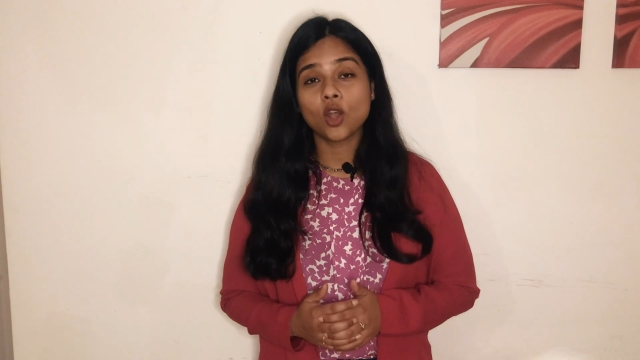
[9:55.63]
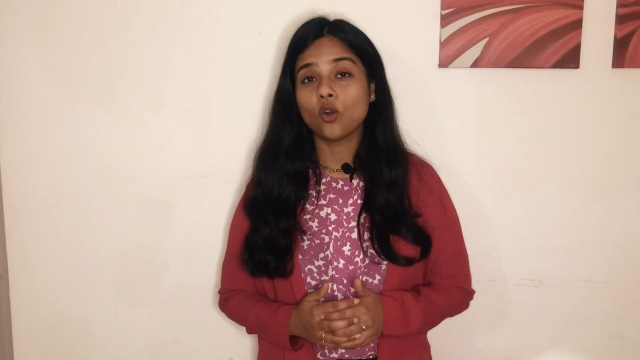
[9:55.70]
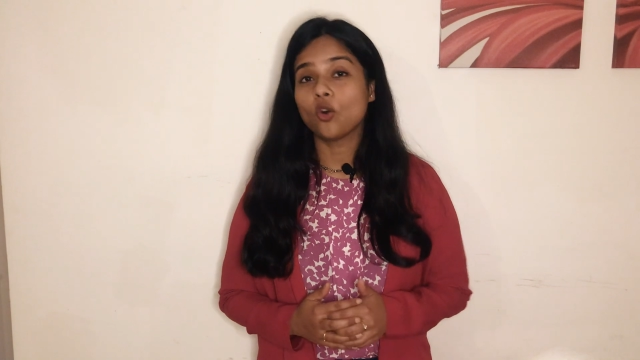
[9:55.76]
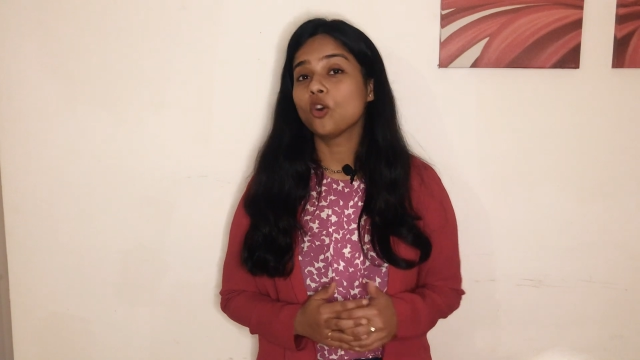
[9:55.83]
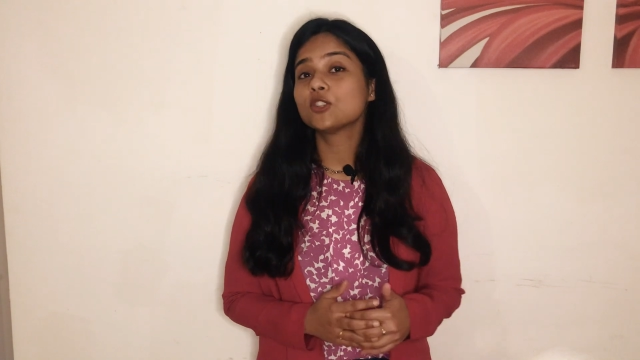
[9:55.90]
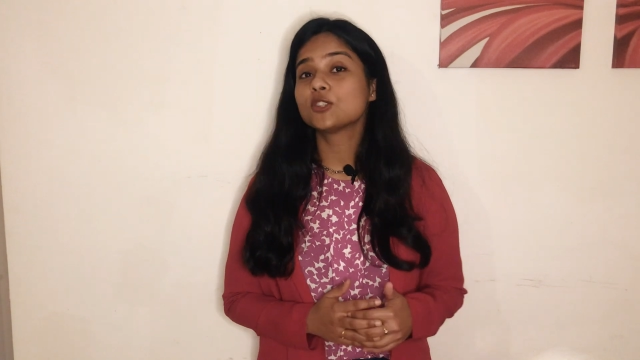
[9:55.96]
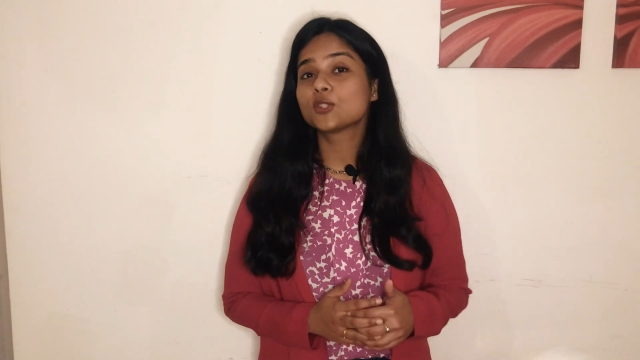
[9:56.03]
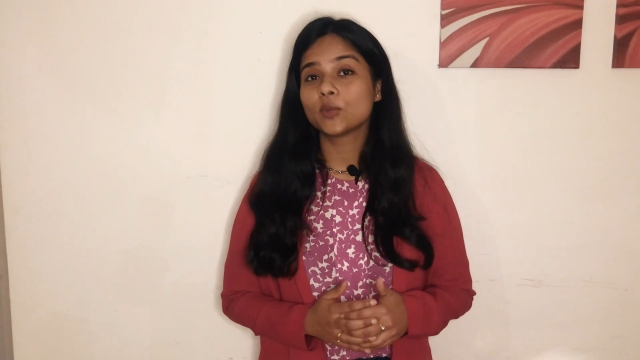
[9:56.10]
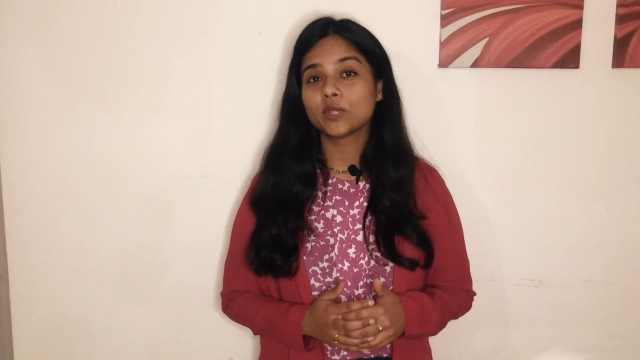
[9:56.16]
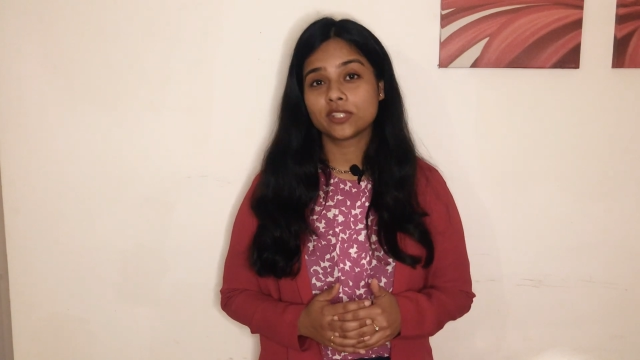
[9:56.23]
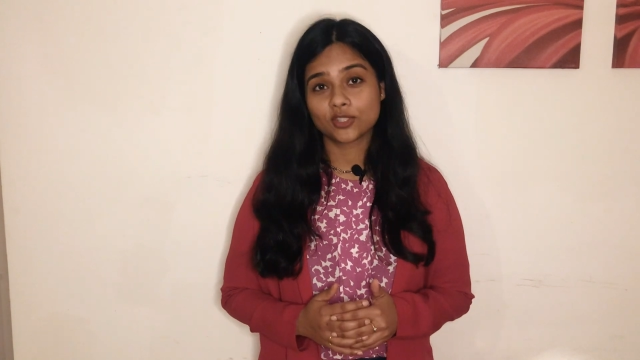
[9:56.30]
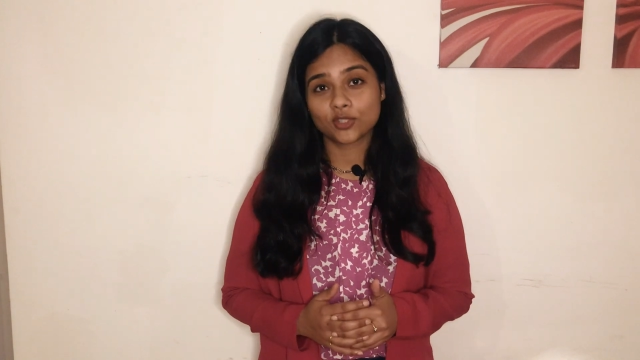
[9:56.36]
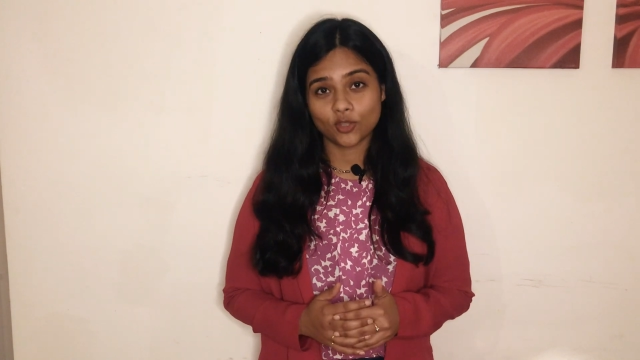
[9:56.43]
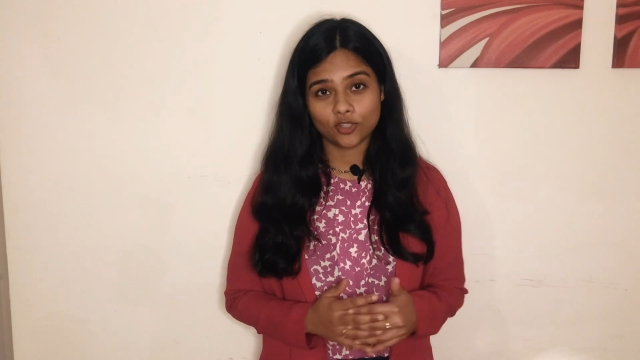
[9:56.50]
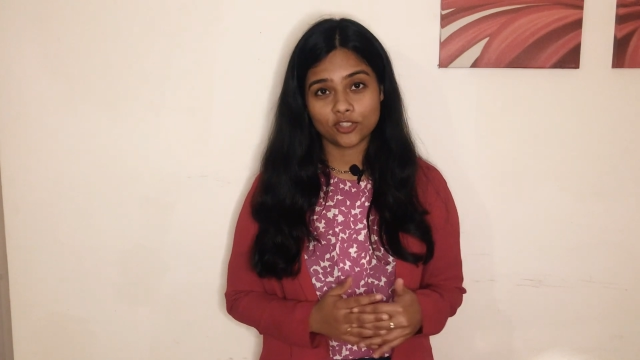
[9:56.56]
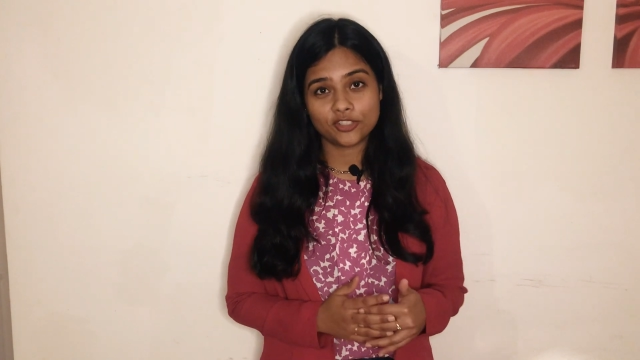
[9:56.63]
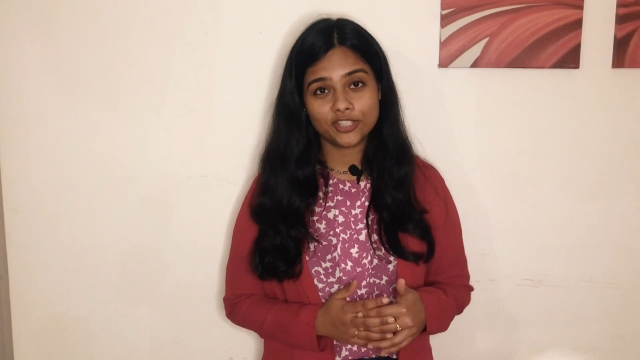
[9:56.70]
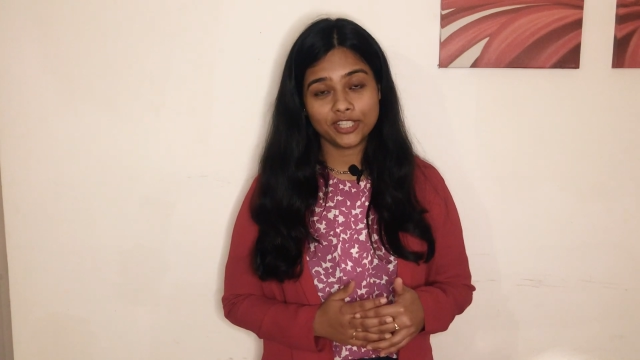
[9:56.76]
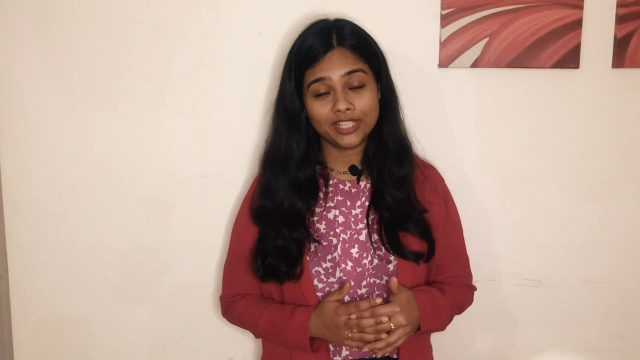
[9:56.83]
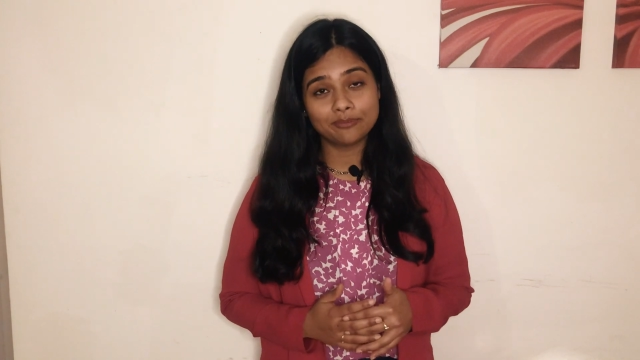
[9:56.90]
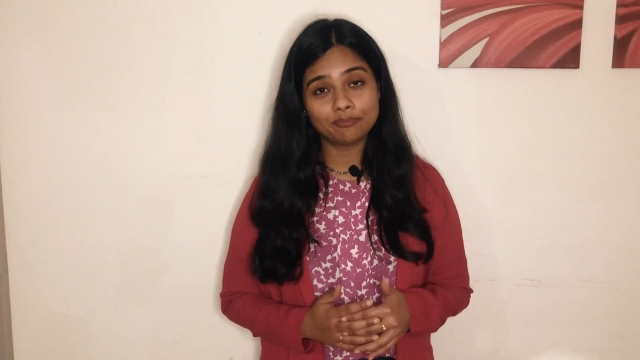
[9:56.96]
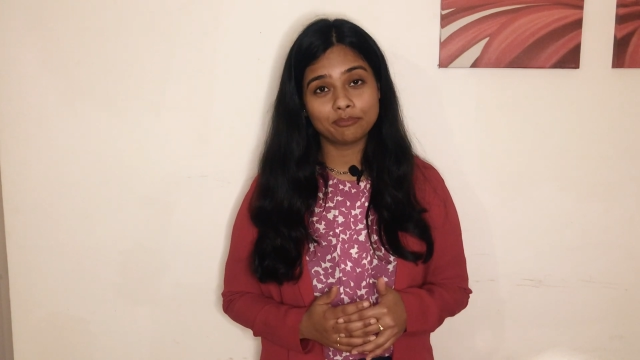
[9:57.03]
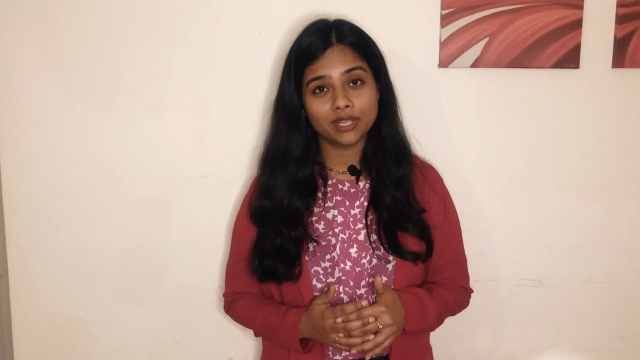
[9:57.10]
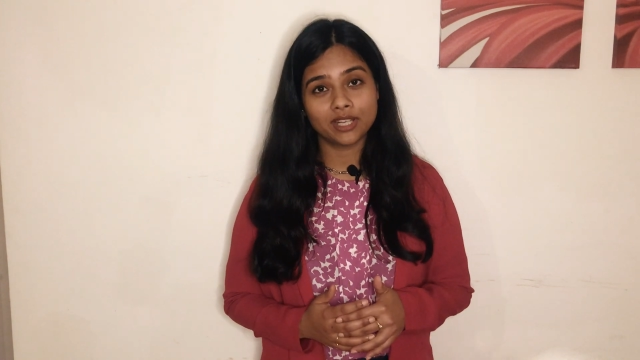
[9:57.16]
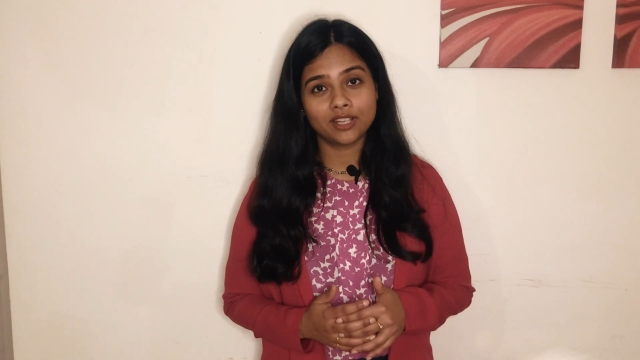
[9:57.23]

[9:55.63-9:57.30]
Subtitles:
Also, it is not cheap.